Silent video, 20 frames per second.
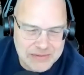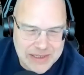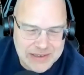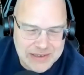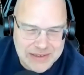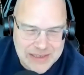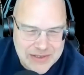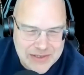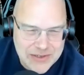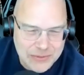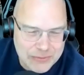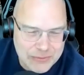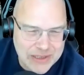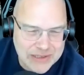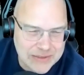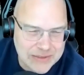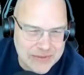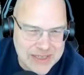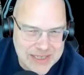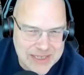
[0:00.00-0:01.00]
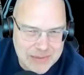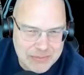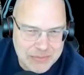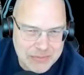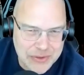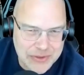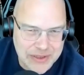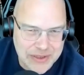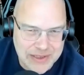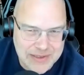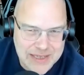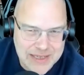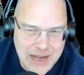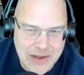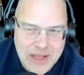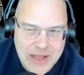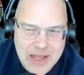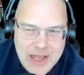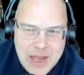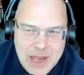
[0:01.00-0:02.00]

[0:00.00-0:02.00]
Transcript: Like these are yeah. relatively simple things. Now